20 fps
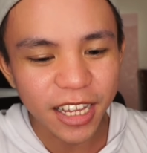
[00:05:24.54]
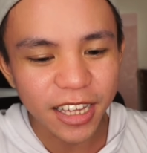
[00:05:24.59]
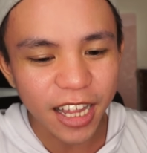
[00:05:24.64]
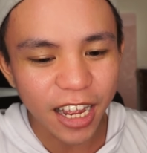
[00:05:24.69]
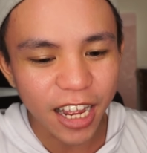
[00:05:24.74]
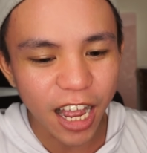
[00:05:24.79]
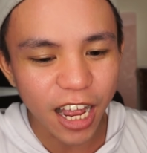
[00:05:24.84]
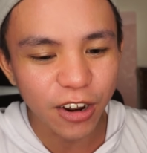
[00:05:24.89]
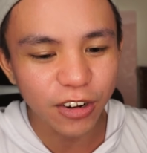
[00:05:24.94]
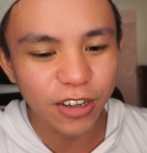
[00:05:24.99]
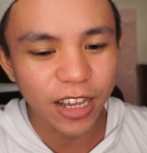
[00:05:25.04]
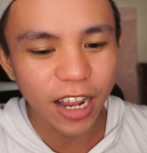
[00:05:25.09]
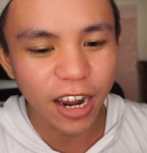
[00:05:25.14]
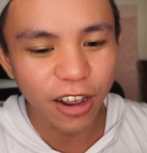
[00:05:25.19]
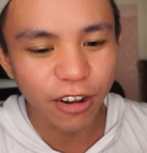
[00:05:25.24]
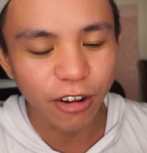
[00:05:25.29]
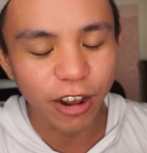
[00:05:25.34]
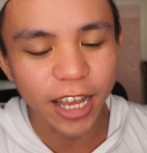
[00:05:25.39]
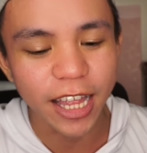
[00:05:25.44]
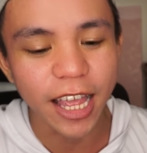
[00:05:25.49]
Tagalog
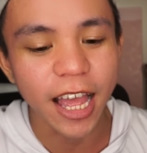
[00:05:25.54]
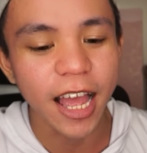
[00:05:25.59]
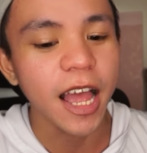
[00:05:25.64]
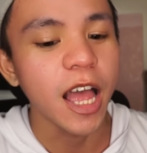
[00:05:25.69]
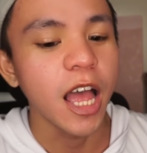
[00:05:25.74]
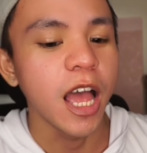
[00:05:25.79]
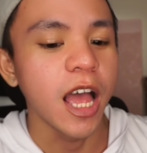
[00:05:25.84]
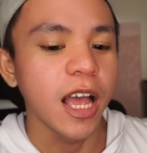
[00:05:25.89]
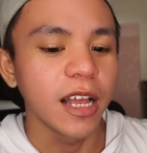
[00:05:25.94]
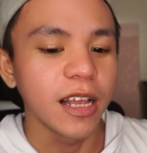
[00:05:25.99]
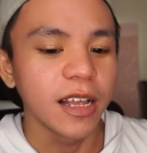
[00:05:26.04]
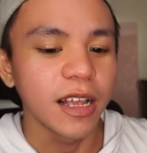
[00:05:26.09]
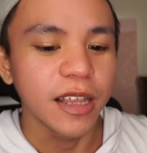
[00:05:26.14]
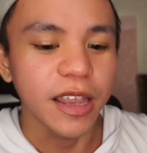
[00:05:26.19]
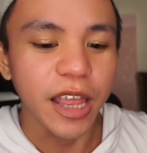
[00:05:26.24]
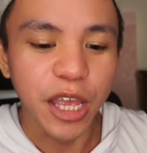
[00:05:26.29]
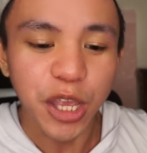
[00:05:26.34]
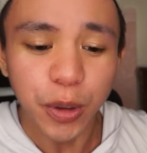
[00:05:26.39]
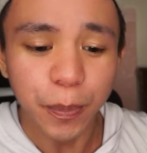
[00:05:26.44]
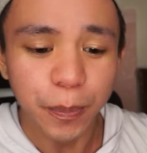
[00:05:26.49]
na lang ko ani ha.
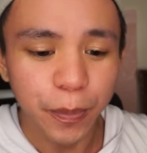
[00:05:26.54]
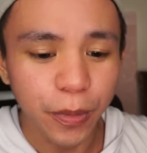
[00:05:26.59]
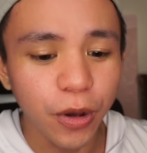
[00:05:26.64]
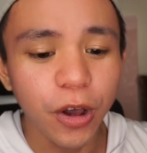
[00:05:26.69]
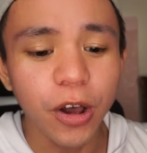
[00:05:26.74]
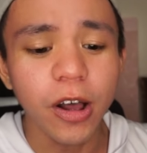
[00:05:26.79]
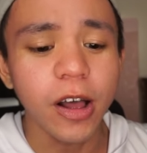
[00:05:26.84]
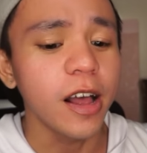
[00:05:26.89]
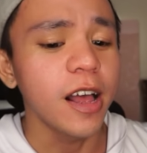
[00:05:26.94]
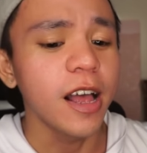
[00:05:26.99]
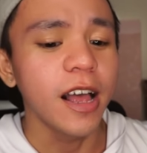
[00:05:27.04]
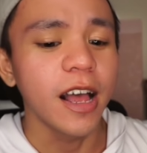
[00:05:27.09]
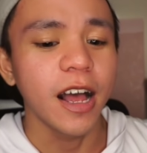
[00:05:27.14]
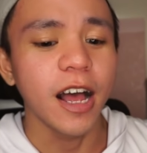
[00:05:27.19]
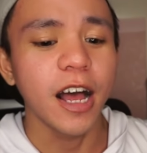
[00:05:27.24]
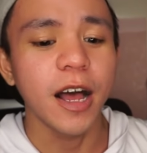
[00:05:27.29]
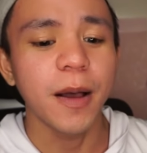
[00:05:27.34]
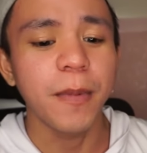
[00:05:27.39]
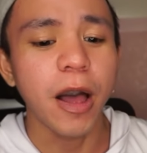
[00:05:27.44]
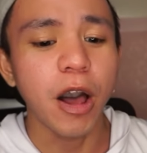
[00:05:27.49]
Thank you po.
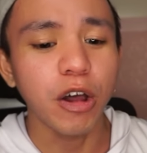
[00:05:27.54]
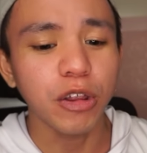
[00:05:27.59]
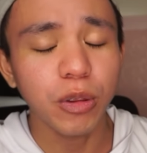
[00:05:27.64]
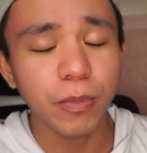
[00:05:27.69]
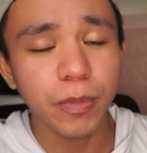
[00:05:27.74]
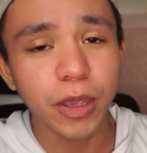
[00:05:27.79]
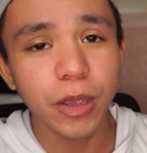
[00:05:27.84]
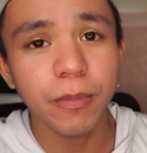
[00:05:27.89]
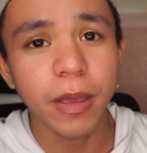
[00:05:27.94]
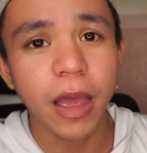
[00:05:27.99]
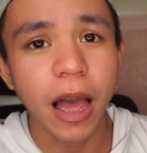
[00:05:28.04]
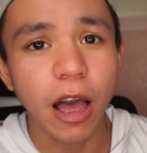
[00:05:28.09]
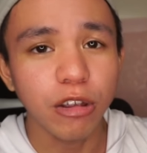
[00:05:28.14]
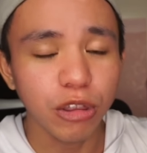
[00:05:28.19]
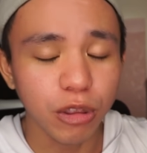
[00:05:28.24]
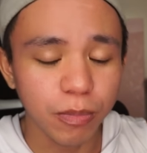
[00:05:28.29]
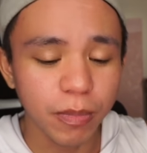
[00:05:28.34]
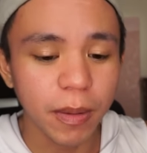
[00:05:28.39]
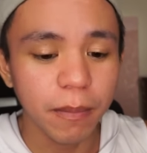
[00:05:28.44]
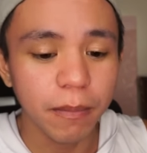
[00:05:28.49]
How to be
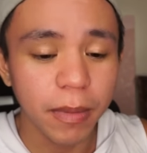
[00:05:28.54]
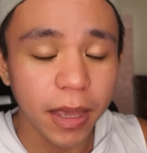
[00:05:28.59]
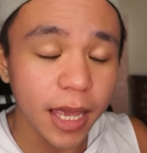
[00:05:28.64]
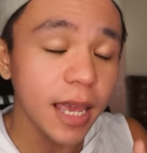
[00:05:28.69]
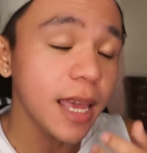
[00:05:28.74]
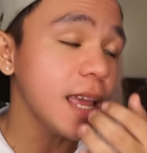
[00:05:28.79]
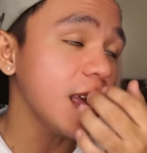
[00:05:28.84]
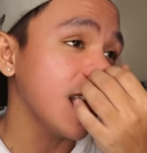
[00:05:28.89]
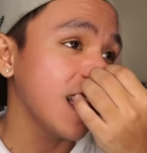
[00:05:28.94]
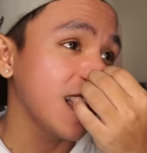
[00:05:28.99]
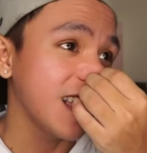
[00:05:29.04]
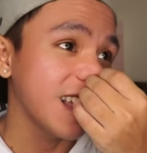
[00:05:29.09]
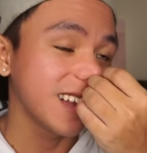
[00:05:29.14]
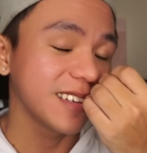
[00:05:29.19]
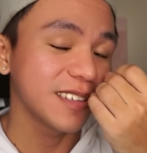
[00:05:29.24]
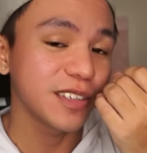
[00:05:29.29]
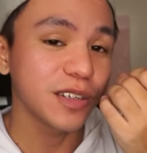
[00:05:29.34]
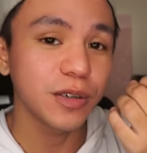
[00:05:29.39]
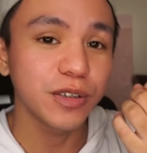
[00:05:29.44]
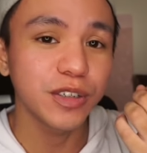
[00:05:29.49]
me?
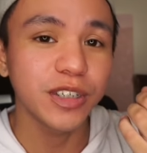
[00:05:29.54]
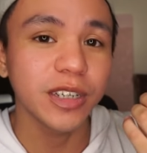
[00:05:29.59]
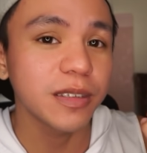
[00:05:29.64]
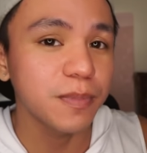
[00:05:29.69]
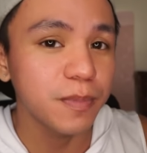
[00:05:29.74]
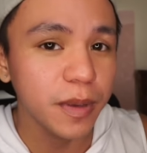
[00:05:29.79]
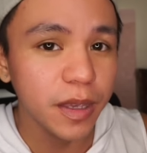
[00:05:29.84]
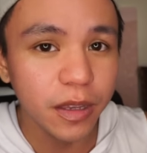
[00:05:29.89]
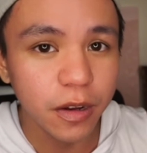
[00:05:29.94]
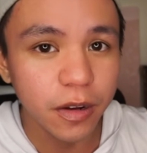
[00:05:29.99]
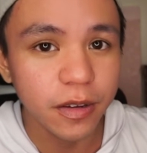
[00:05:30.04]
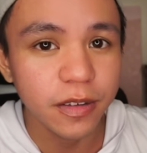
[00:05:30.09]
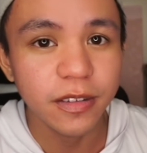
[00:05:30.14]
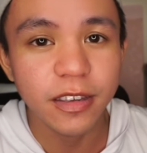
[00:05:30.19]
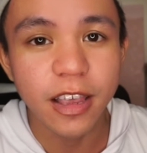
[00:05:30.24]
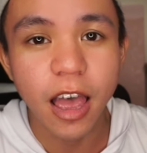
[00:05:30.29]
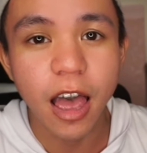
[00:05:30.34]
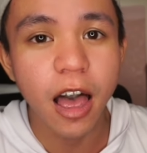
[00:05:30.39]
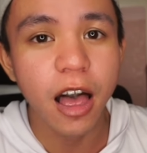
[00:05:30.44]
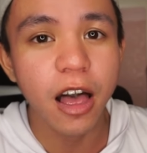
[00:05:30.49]
So just be
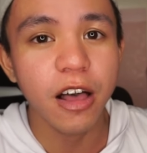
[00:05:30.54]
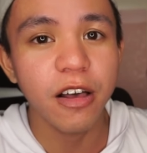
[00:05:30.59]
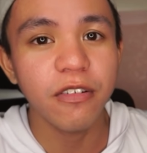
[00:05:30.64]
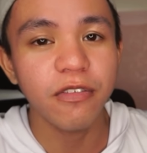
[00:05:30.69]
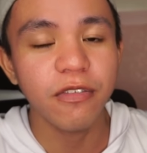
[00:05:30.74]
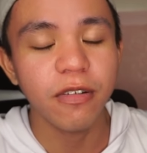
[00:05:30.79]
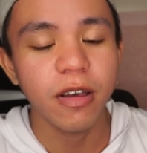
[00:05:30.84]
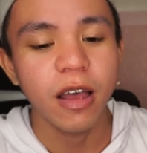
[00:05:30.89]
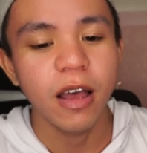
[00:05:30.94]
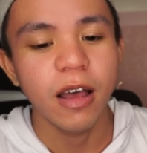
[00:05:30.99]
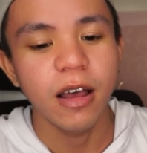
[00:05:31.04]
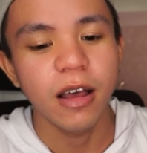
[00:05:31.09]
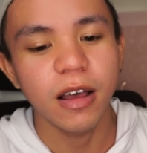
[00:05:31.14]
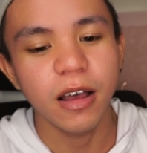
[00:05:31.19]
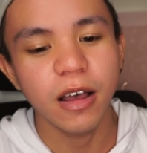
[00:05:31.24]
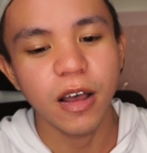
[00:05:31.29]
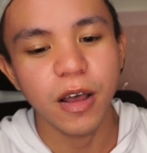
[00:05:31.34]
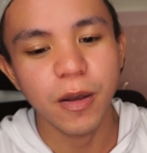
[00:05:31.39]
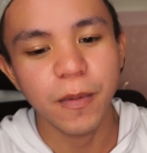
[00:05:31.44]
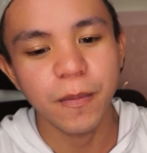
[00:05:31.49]
yourself.
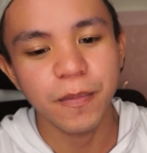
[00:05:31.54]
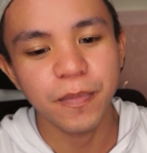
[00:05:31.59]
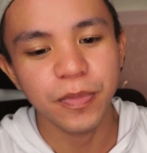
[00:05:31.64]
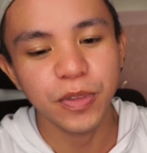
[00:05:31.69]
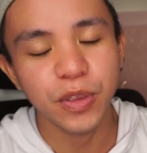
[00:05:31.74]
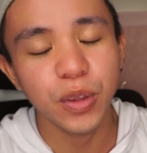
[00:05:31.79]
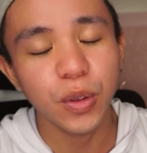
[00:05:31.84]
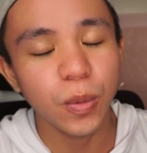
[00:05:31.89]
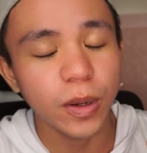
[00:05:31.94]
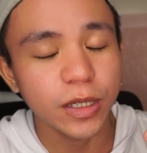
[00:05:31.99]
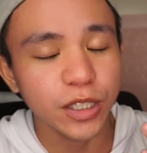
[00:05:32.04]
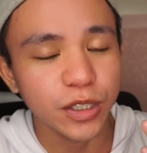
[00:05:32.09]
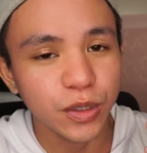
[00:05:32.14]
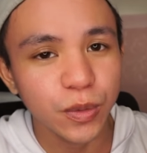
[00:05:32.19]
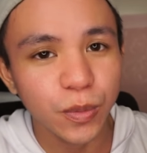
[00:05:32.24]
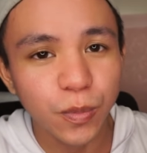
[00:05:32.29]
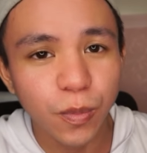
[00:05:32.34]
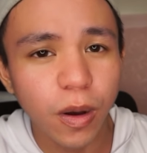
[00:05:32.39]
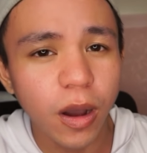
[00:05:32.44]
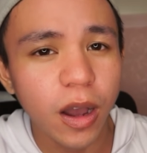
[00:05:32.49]
Do what
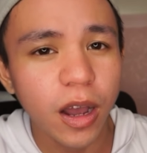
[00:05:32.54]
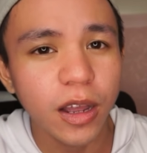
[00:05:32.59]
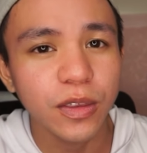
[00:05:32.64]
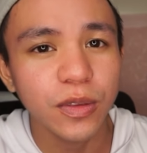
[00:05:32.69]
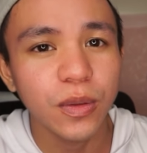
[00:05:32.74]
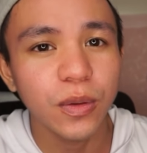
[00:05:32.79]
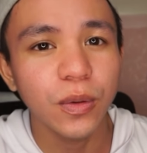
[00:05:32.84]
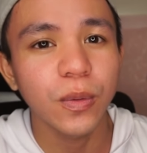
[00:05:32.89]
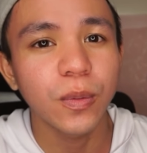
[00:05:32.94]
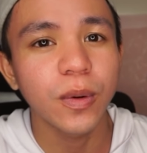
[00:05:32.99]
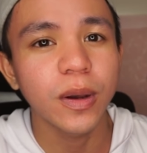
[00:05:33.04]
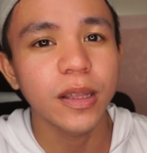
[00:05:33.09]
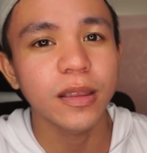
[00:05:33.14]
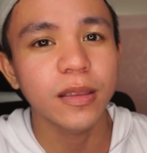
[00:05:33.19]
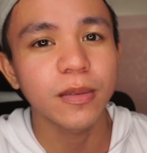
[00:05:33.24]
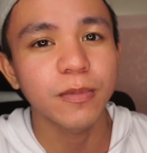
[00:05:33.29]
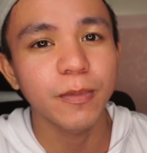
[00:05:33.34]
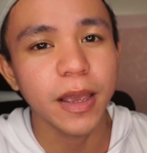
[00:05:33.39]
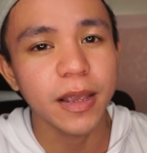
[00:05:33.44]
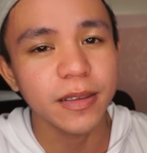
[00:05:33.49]
you want, do what
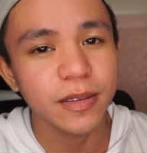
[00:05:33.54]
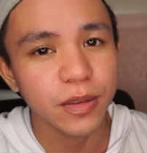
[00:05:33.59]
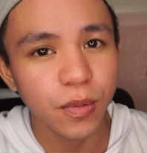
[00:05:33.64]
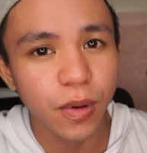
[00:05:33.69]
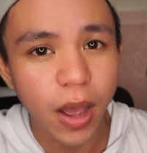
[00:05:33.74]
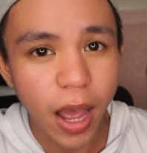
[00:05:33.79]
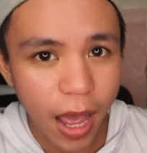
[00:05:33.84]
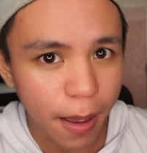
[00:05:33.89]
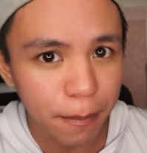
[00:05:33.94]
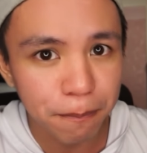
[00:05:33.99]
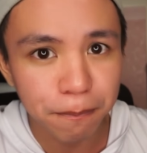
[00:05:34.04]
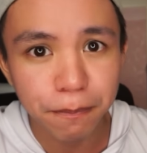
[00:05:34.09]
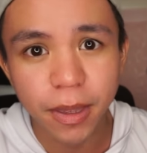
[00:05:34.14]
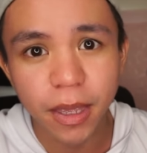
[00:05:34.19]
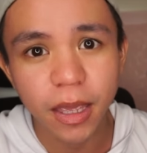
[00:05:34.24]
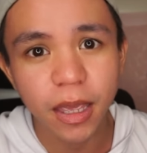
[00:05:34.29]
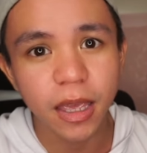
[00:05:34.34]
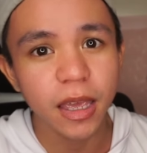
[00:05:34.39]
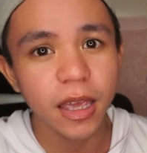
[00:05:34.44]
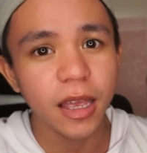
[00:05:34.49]
makes you
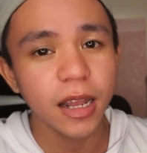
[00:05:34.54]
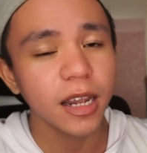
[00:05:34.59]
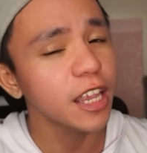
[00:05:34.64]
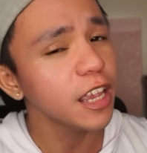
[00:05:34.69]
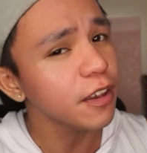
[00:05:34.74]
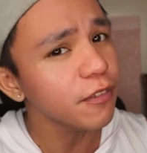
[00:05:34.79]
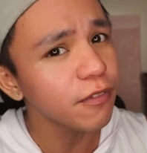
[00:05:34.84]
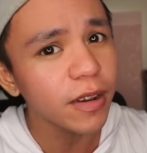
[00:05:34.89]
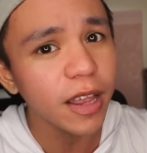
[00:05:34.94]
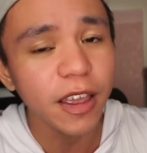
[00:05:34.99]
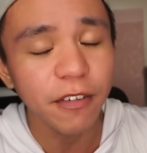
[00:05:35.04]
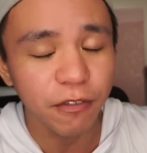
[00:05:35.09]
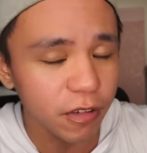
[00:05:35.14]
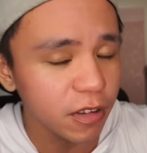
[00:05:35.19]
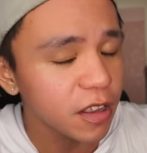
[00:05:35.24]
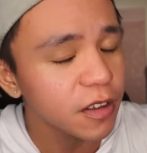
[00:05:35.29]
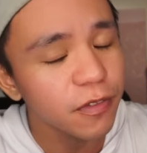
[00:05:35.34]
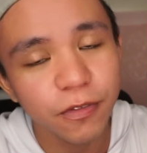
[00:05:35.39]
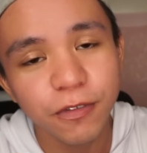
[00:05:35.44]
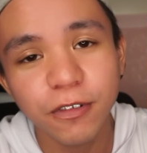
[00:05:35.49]
happy. Live
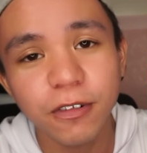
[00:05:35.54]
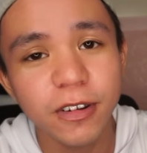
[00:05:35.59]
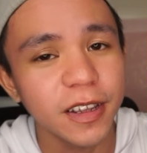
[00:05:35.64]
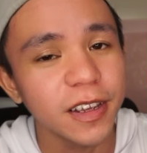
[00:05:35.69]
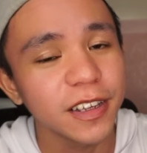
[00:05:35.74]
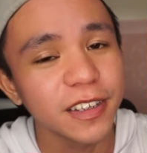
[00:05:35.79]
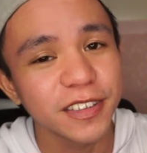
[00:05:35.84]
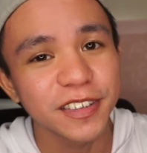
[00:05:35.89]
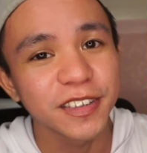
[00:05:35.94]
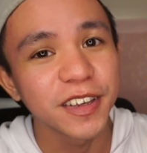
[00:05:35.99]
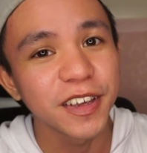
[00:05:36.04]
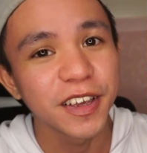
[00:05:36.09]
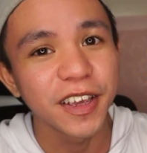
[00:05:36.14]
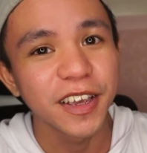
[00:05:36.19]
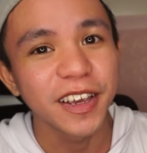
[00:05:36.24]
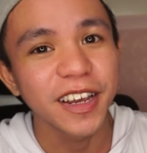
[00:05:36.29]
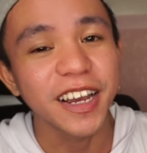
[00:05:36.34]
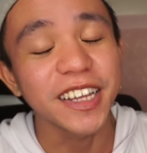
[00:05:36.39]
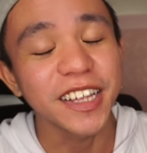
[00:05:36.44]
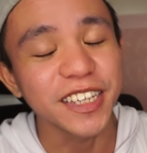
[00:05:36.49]
life to the fullest.
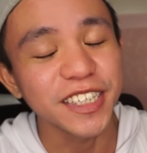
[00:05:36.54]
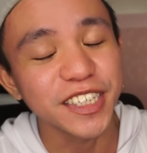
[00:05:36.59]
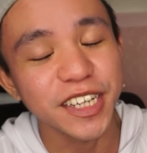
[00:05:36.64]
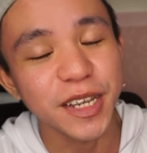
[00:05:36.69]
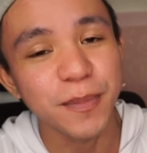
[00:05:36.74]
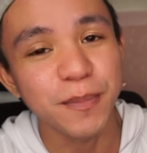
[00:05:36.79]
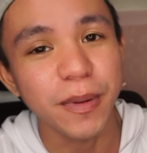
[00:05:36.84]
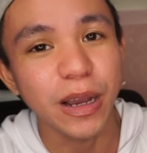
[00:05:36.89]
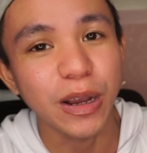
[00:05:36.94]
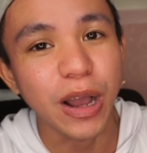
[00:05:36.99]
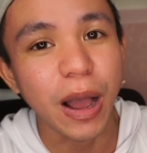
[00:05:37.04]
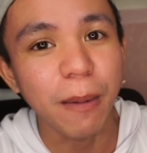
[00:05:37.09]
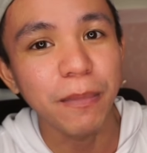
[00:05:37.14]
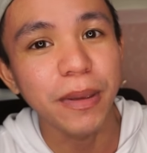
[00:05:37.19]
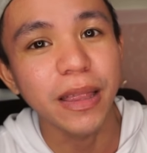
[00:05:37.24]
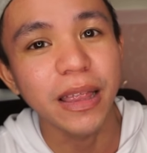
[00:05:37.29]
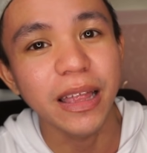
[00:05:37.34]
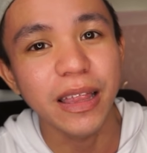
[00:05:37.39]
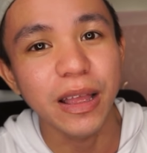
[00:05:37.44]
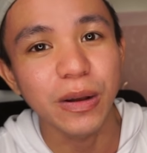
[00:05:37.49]
Kana siya gipang
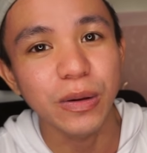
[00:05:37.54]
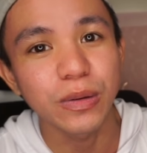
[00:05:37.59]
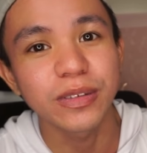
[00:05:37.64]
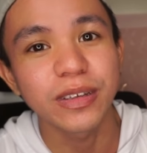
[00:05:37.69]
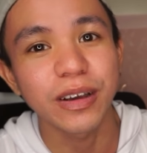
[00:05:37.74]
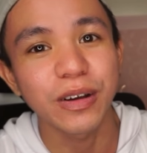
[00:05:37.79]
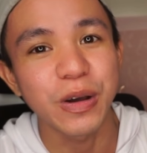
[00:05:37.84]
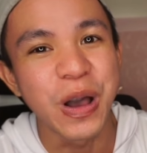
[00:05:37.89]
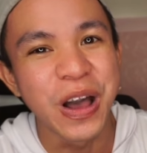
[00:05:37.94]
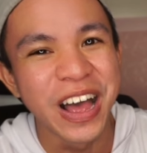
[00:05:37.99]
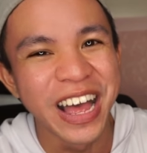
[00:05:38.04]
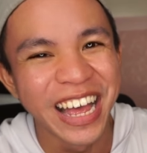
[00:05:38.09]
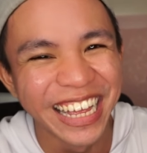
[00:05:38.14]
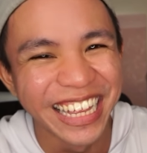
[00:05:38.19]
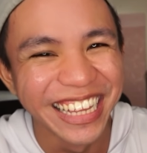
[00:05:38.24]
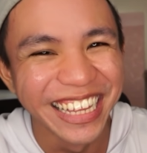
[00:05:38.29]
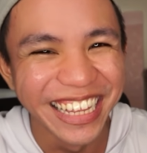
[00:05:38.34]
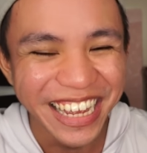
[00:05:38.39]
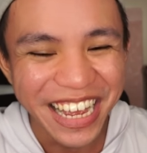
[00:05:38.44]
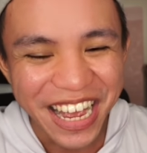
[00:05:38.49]
copy na ako sa
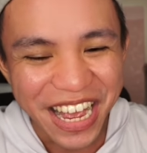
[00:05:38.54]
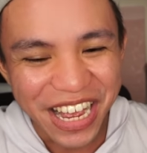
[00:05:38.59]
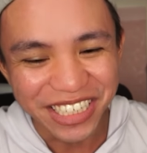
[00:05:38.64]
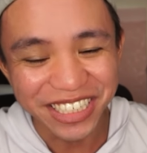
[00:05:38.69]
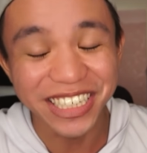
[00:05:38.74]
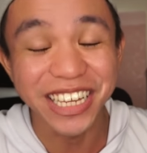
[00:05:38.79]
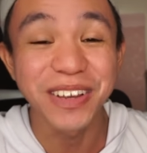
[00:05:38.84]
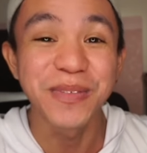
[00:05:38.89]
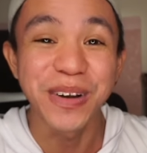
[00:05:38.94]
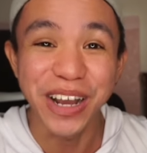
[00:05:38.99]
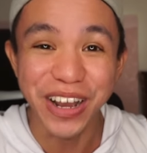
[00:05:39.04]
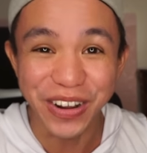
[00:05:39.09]
Google.